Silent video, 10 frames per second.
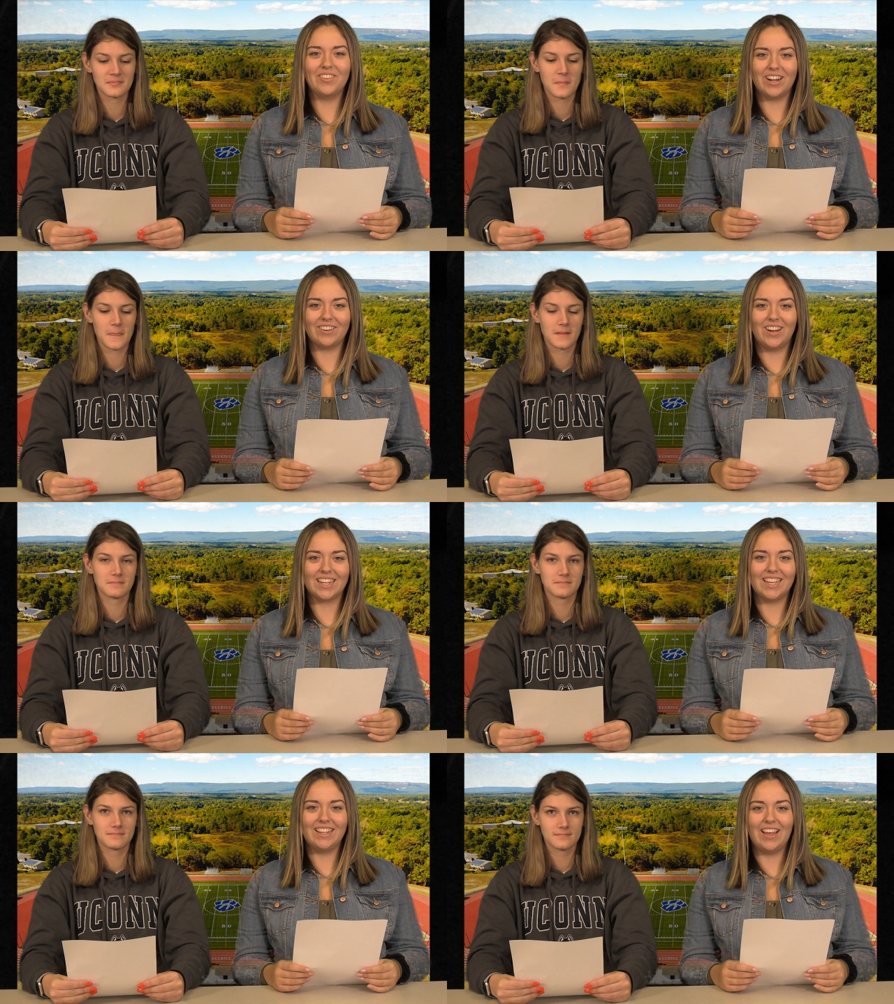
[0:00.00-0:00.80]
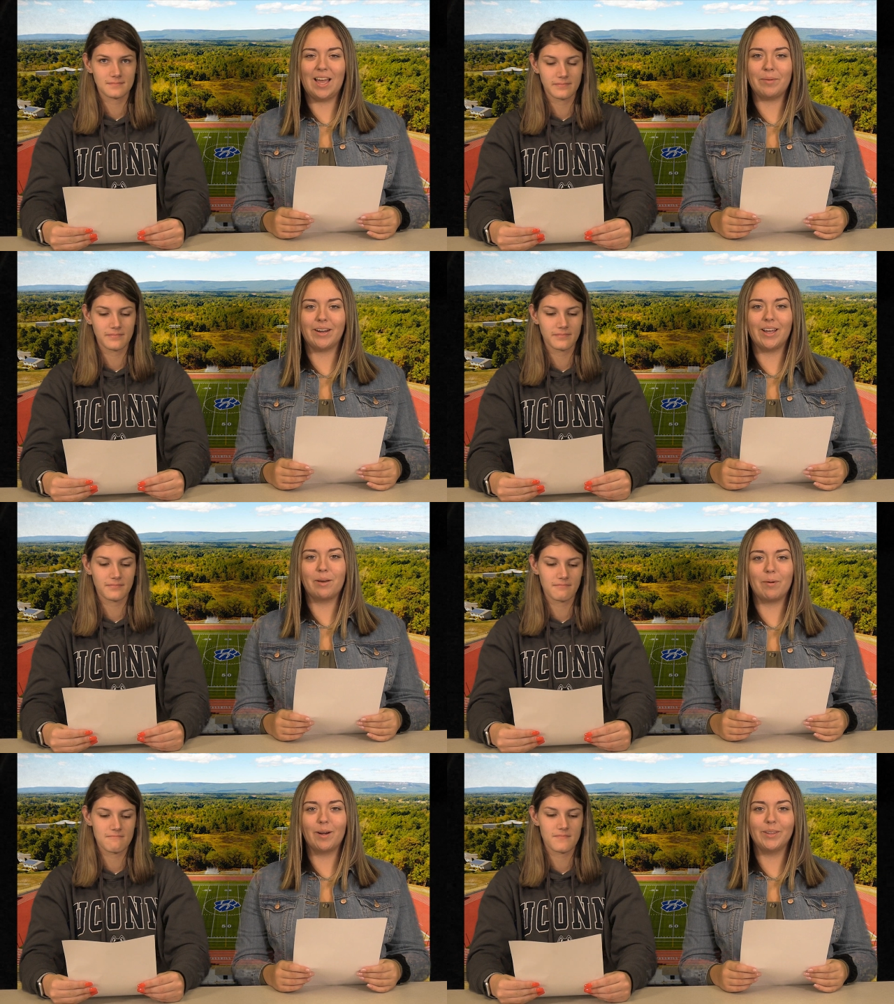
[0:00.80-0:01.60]
Speaker 1: morning, Wallkill. I'm
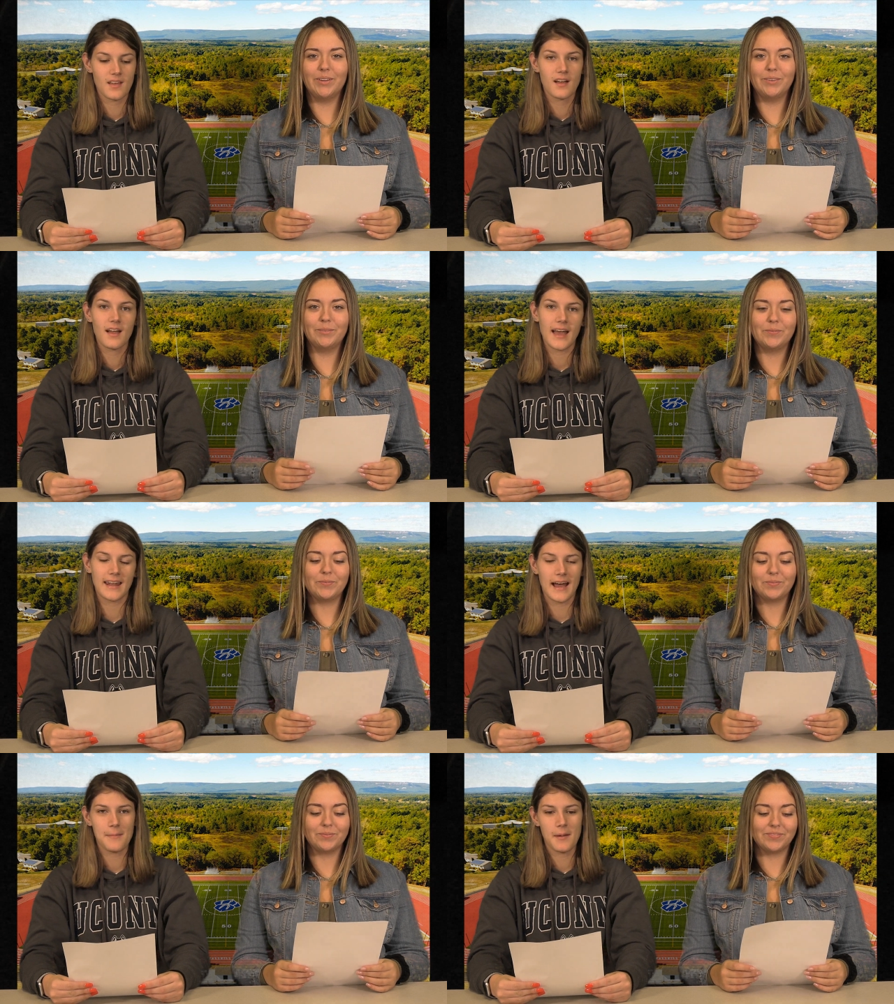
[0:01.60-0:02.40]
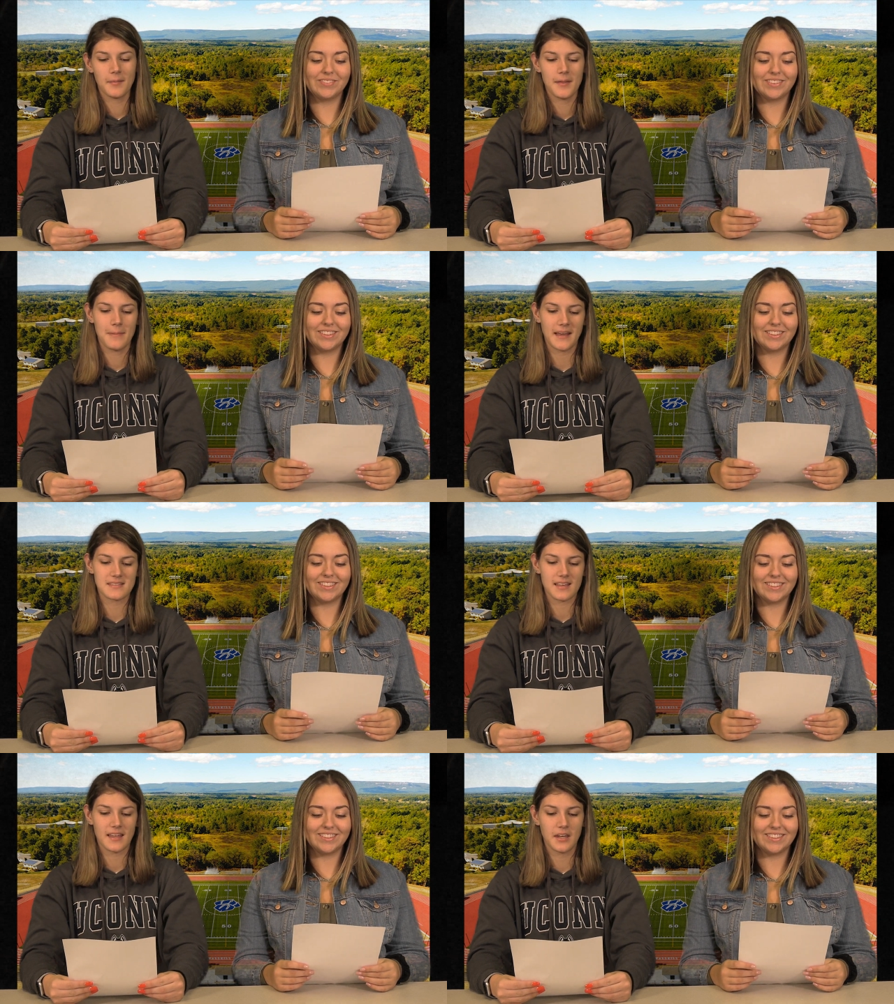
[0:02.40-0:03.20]
Ariana Bartolone. And I'm Emily
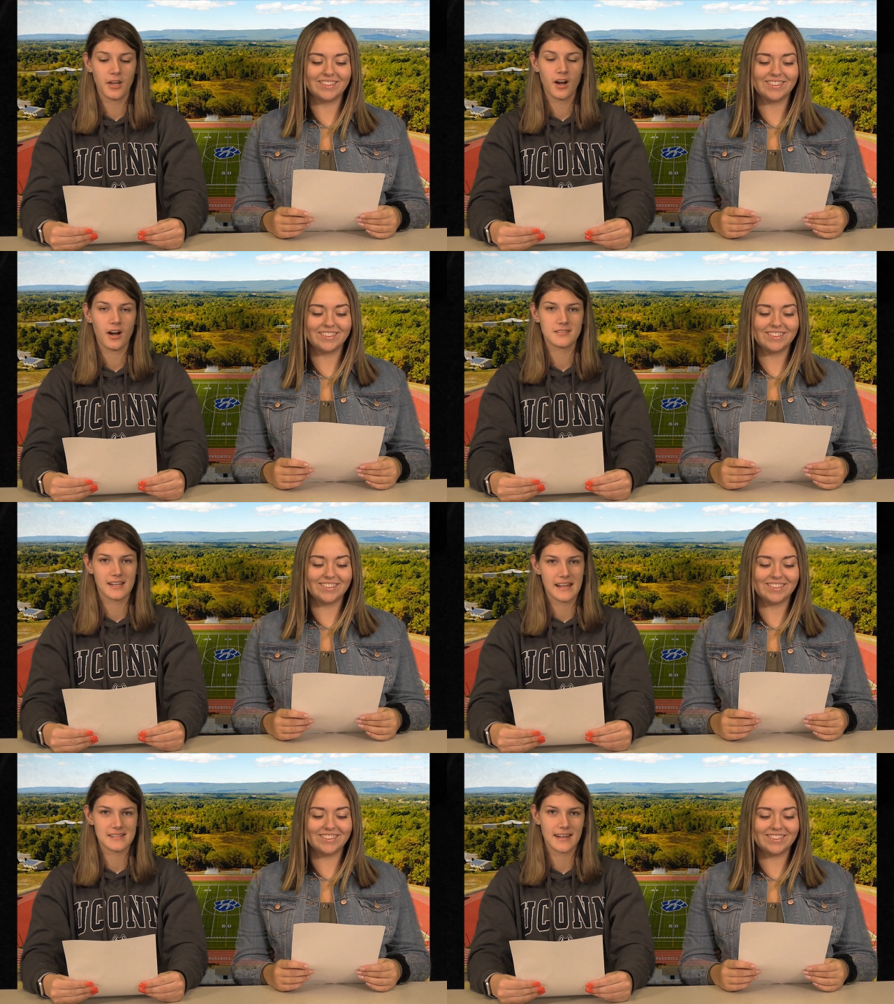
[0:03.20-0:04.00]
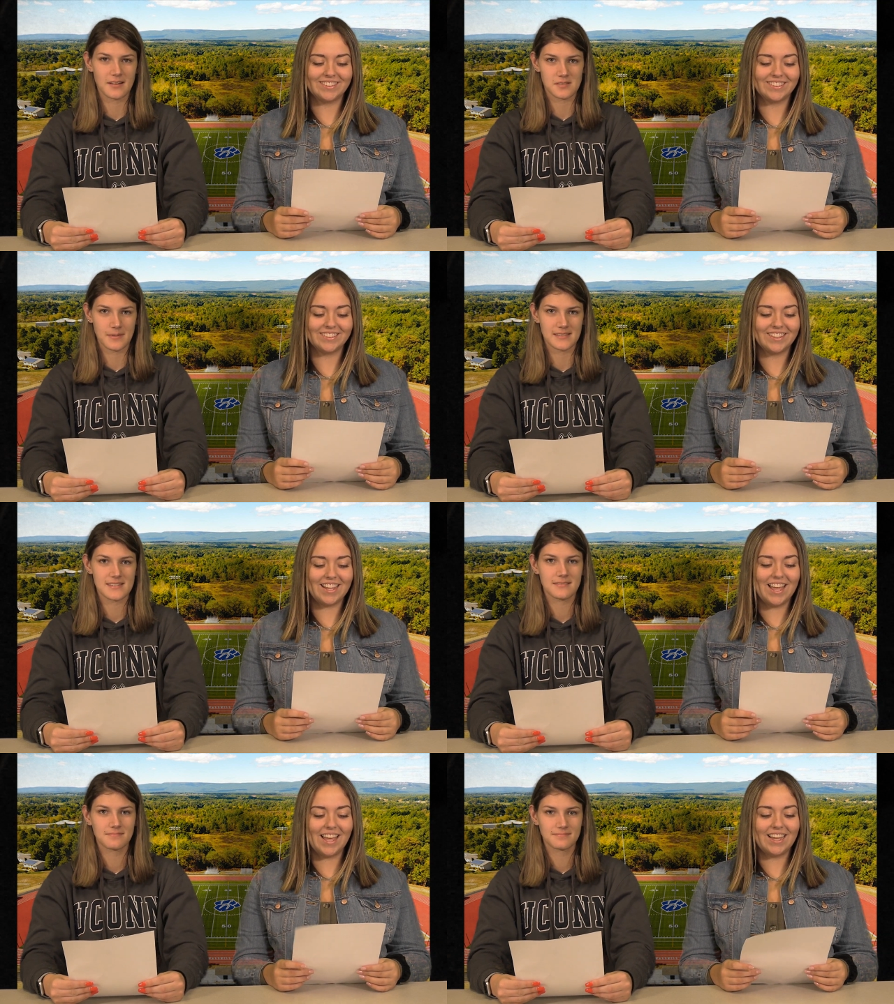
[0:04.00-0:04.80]
Banks, and here are today's
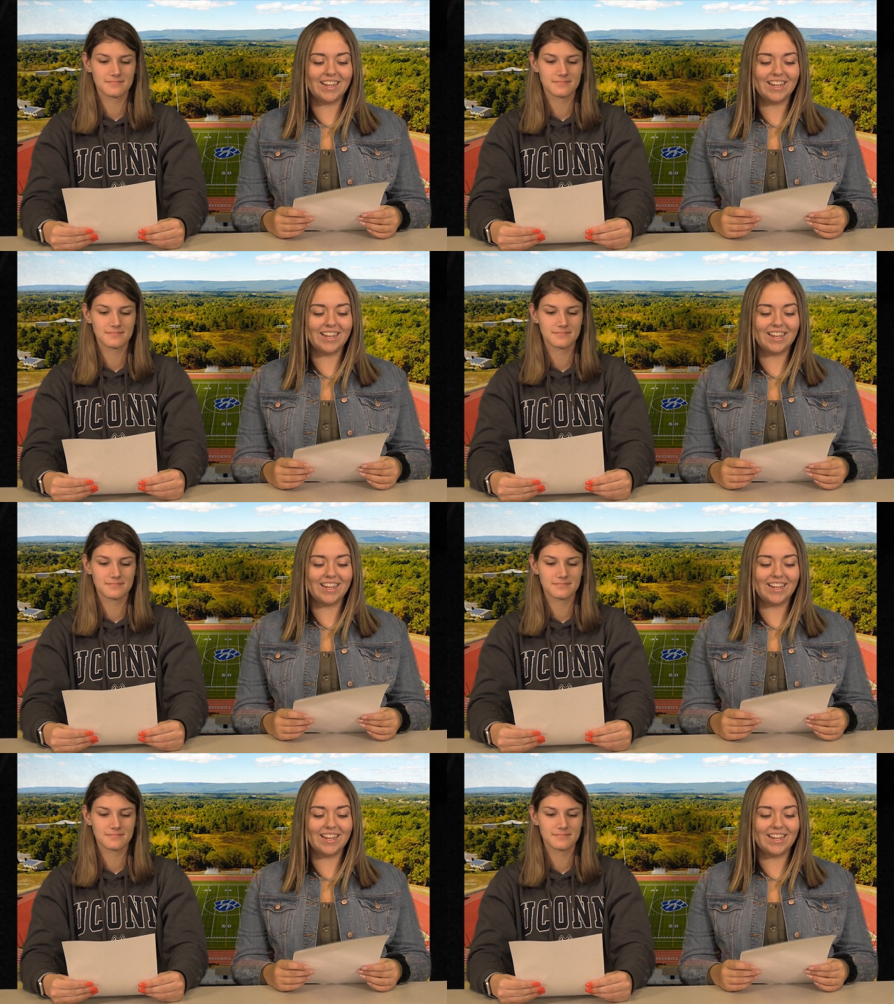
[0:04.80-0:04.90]
announcements.